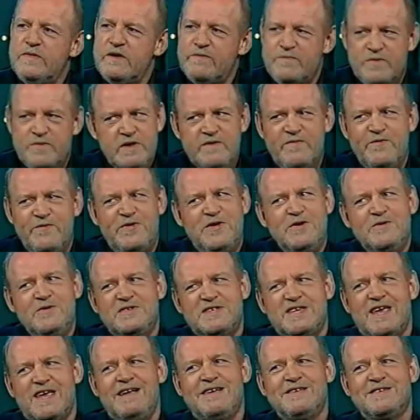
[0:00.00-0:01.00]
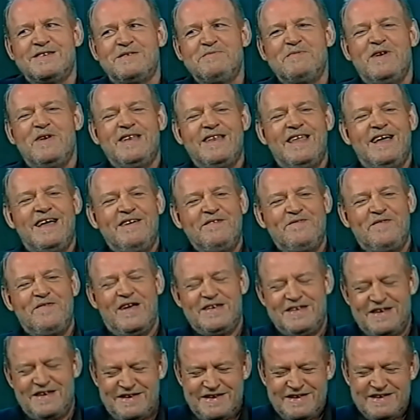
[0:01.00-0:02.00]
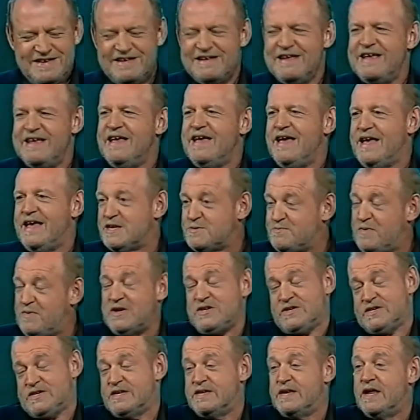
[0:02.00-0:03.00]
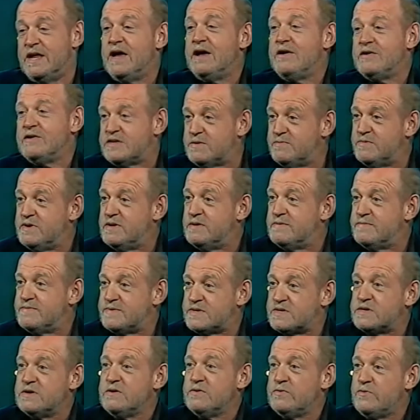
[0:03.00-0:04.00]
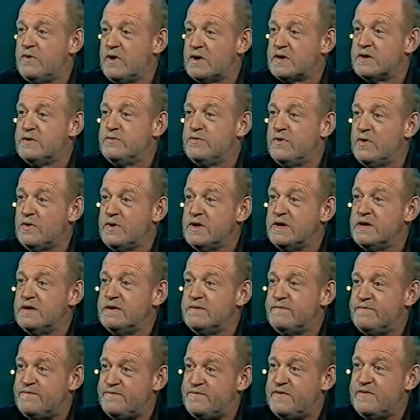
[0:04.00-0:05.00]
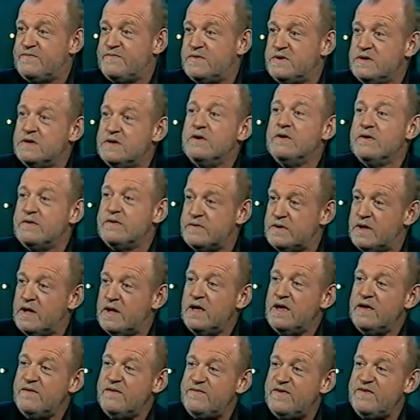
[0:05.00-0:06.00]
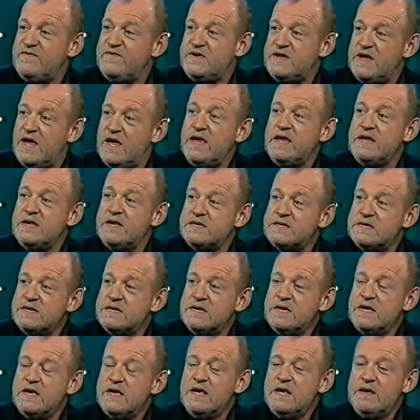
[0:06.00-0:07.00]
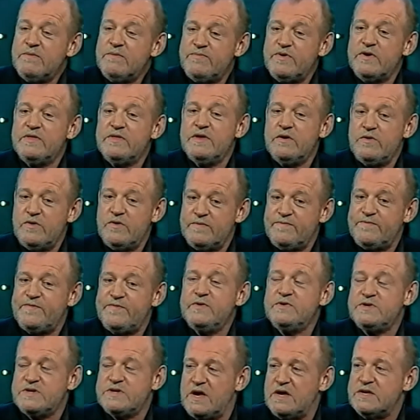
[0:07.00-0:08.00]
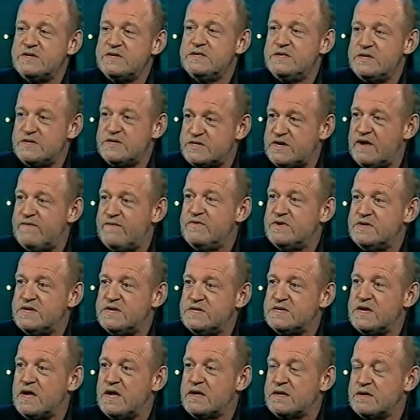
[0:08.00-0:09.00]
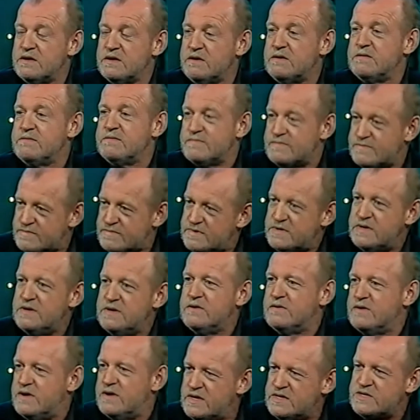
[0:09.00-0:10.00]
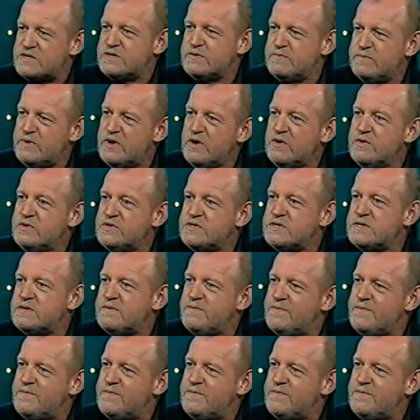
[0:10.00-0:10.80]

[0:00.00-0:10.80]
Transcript: have been a few times in my life I didn't, especially now to be still rock and roll in 58, but there were a few times in the 70s I got, hit some lows.